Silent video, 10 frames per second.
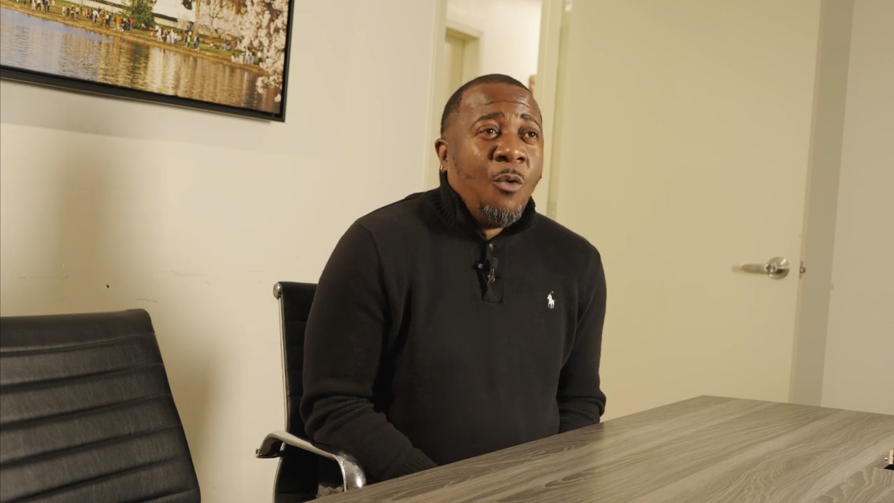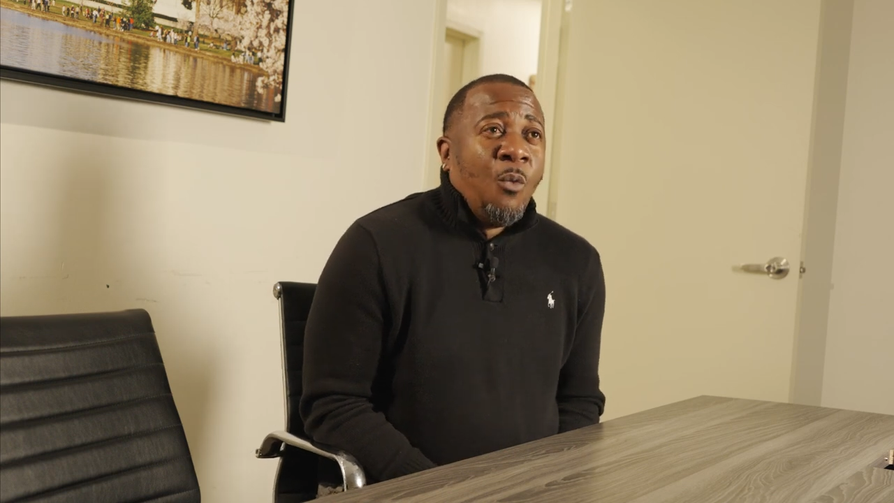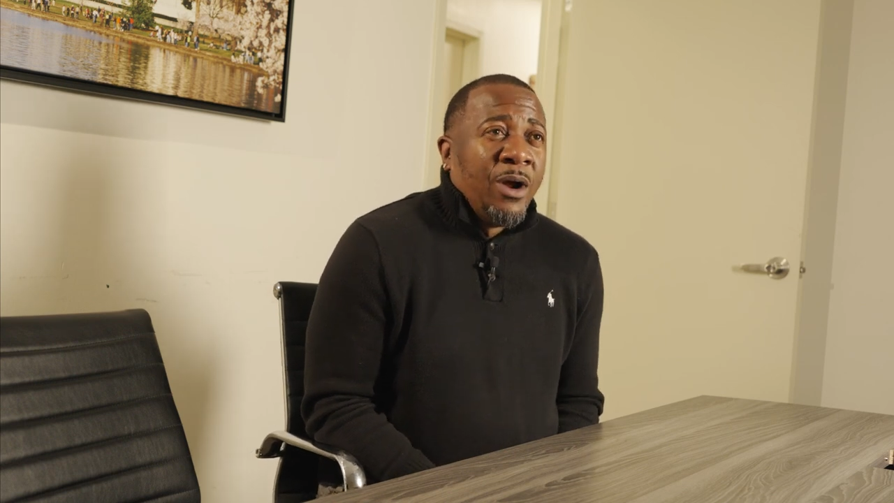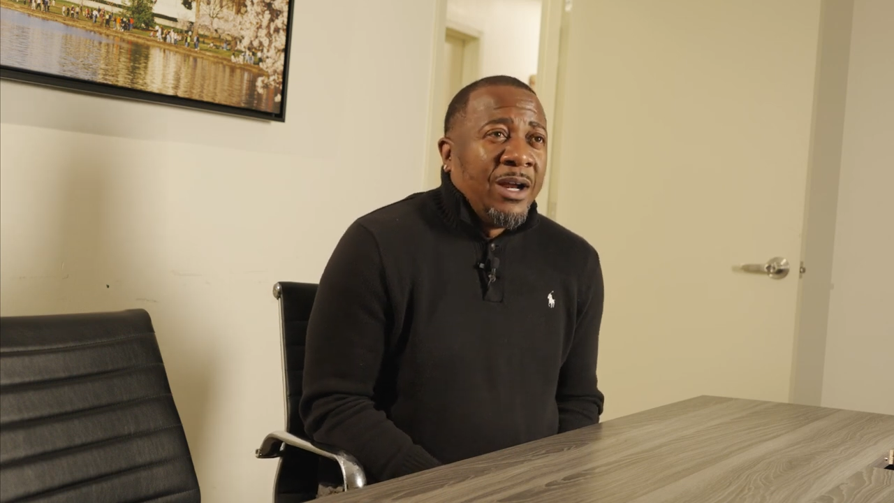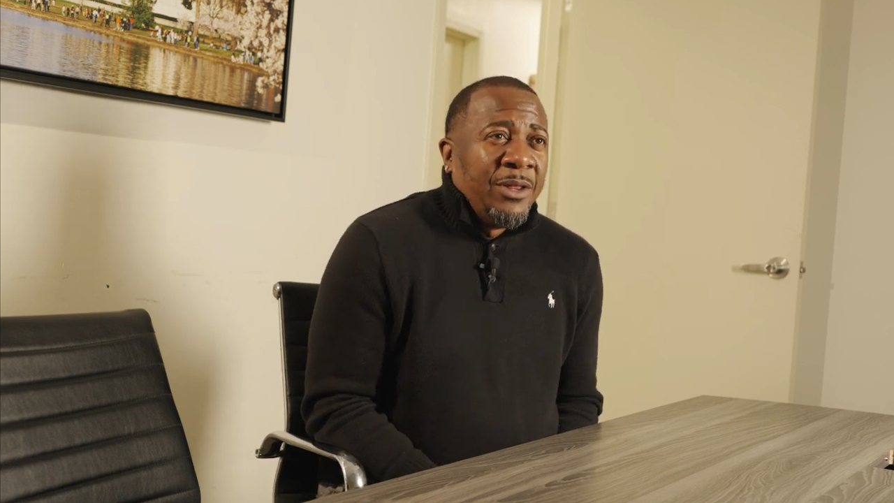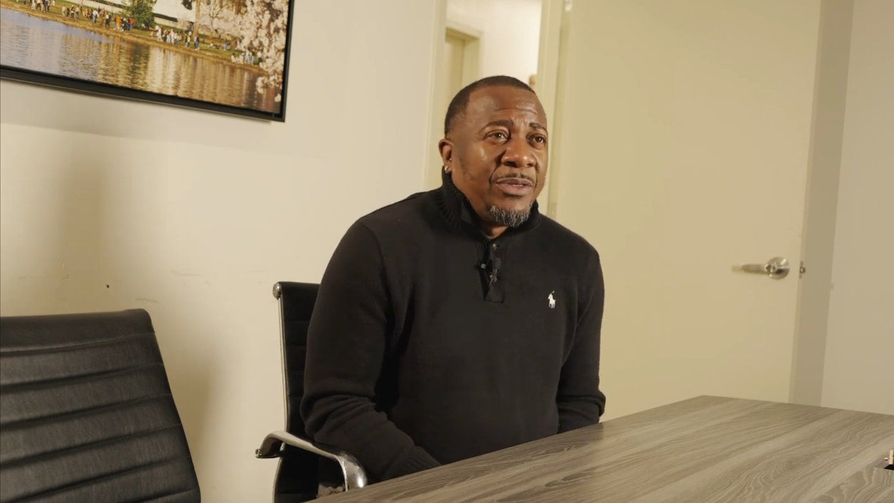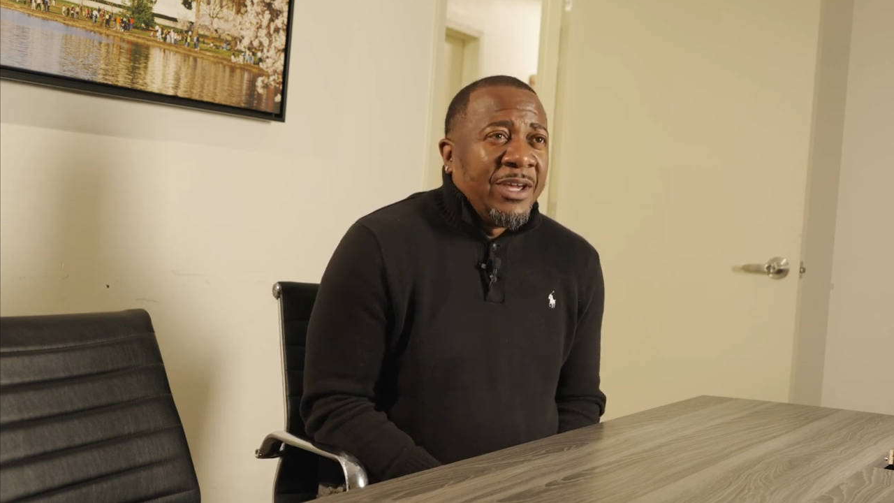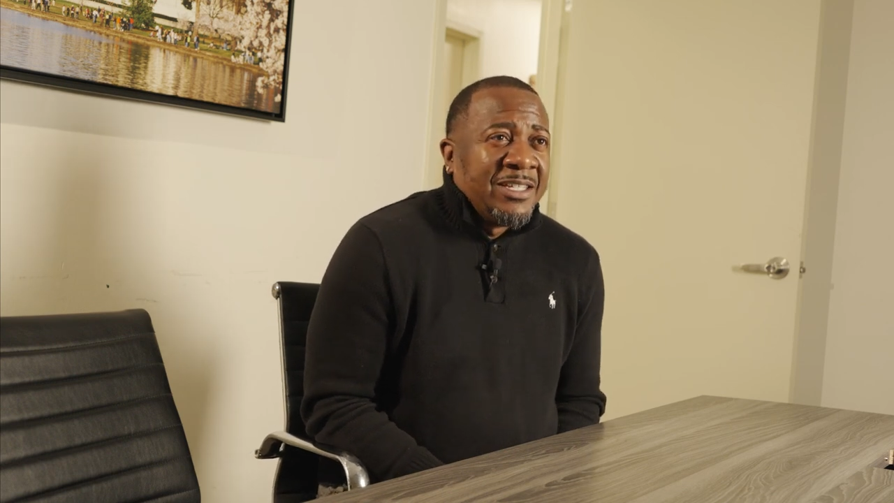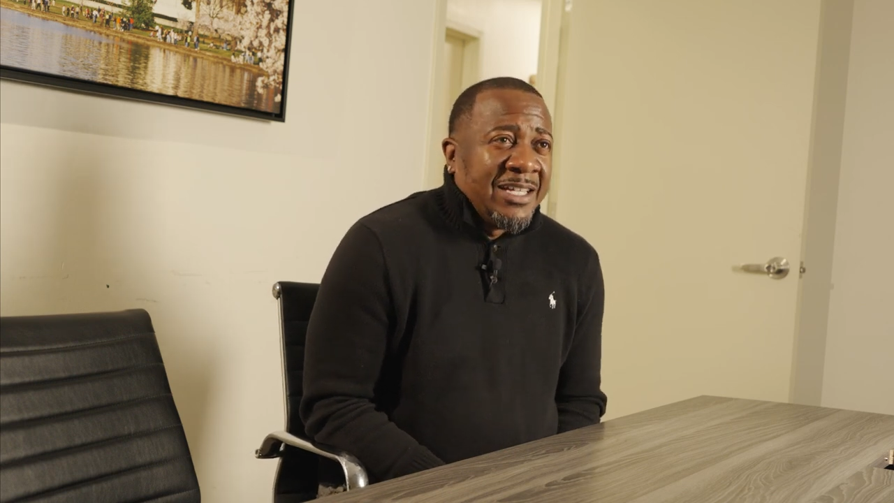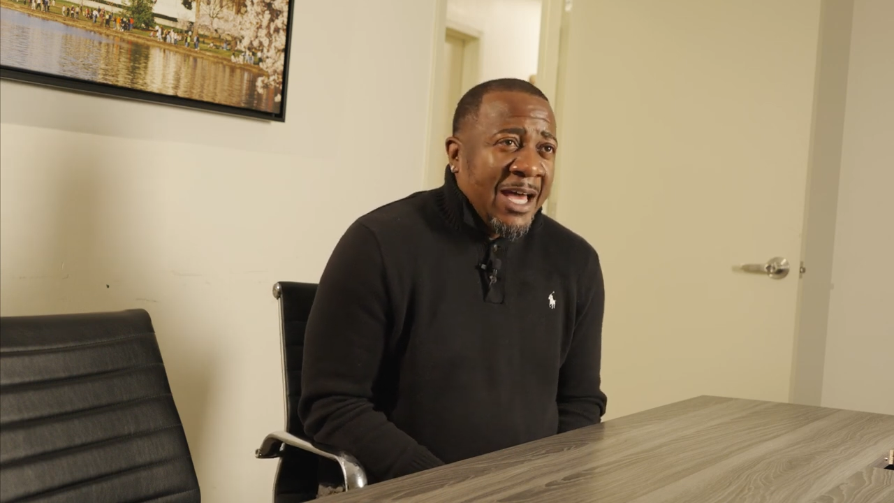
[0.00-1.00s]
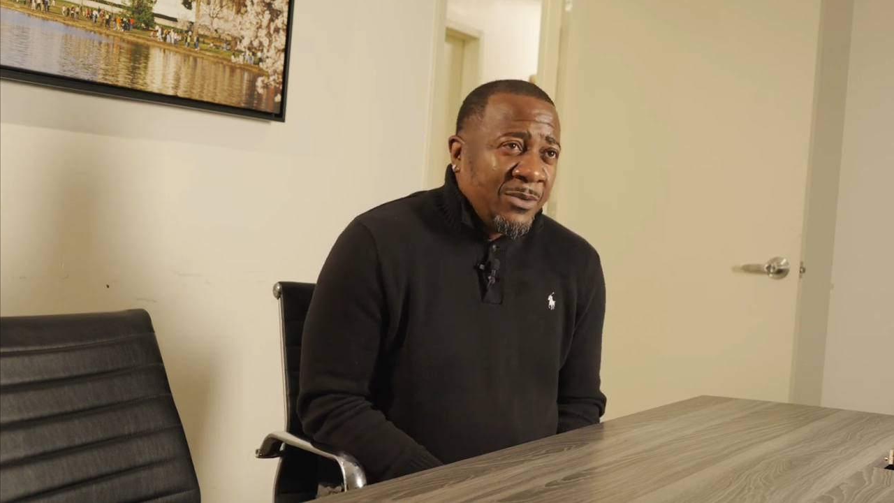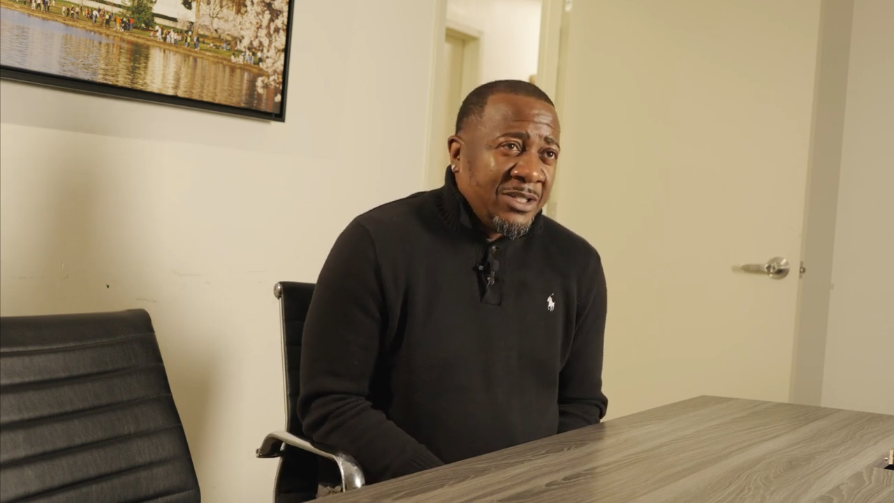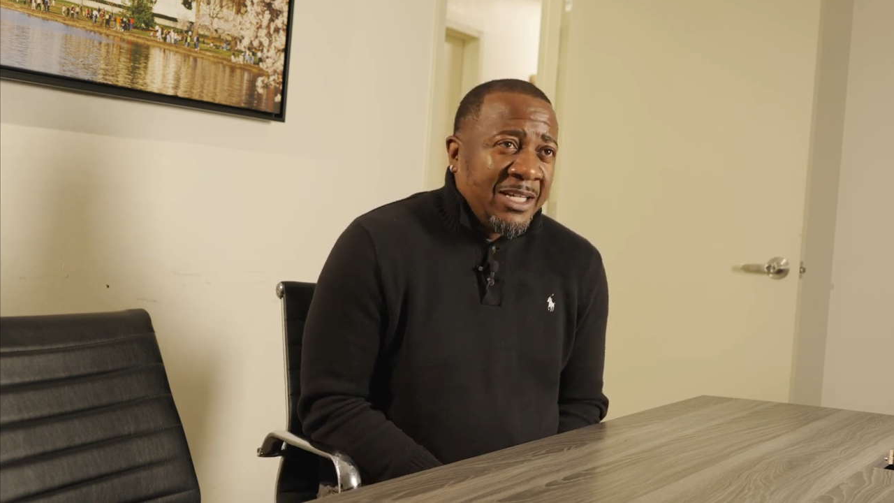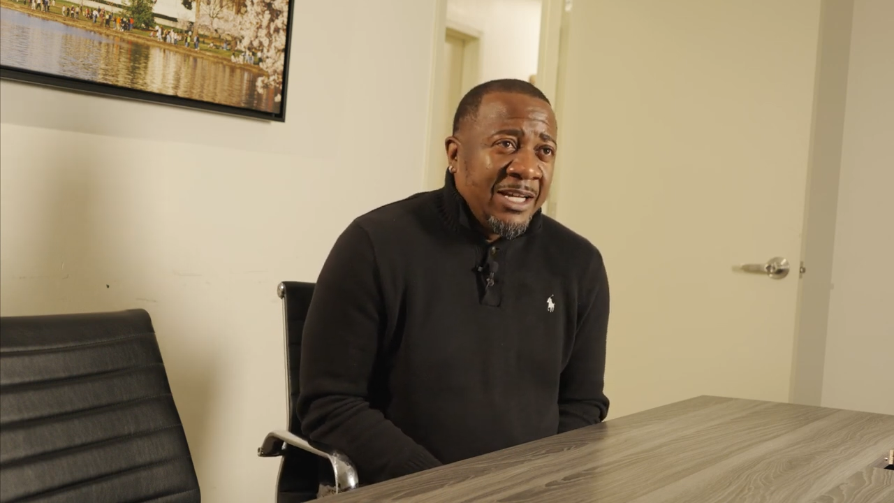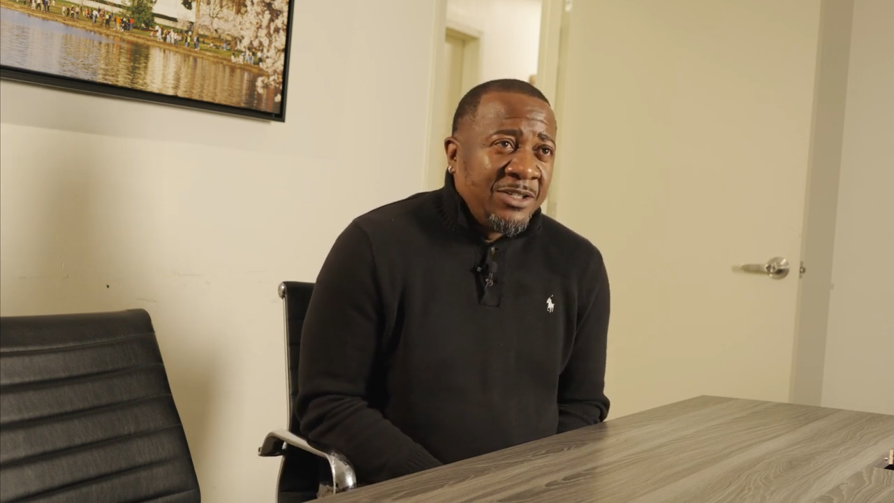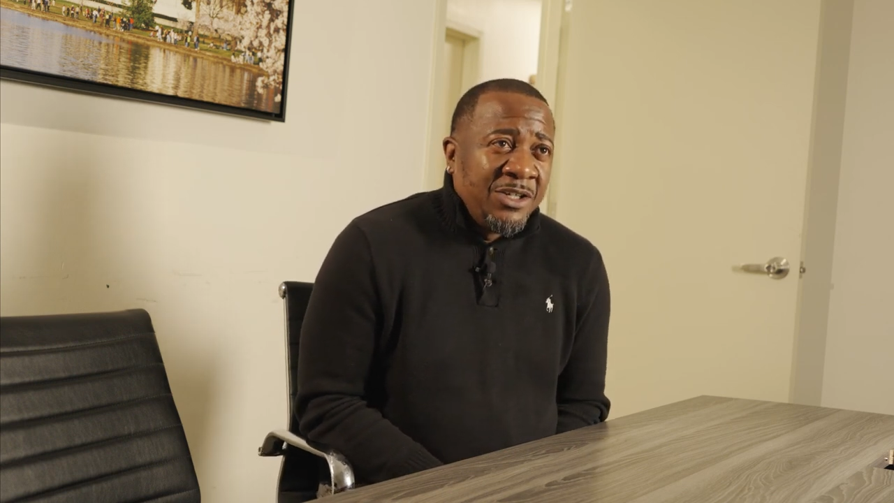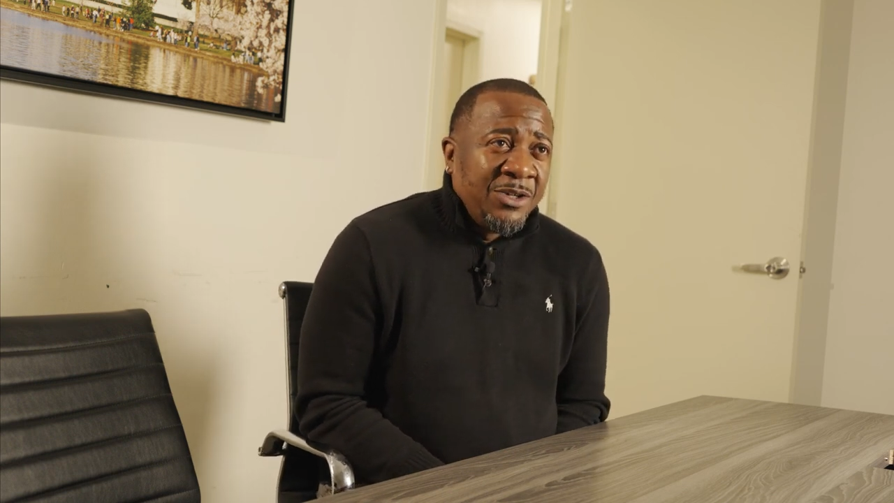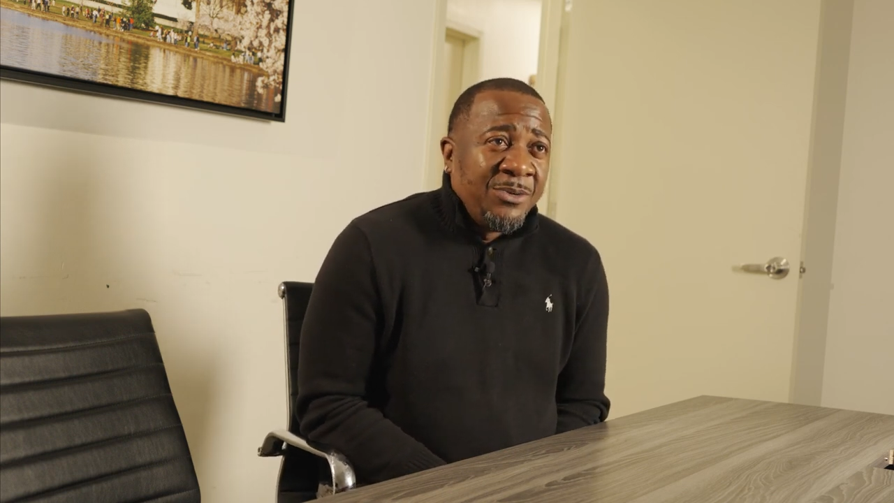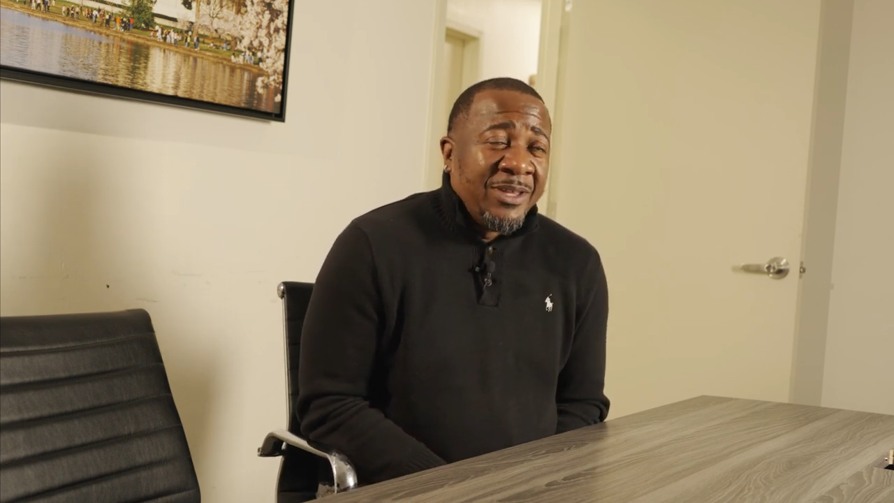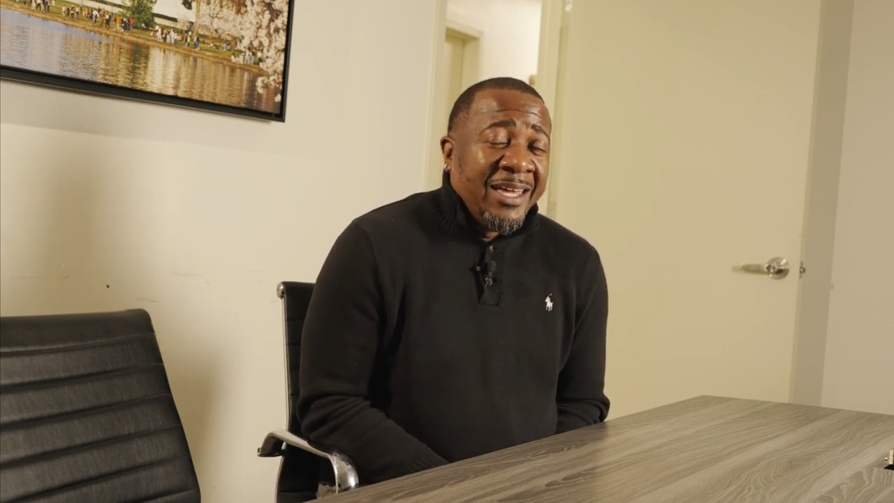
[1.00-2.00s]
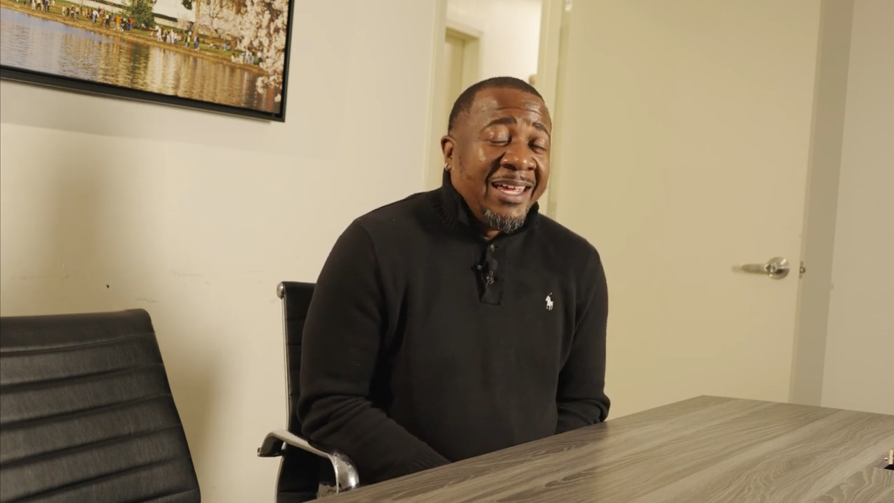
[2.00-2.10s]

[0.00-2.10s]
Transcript: One of the things that I would say to you that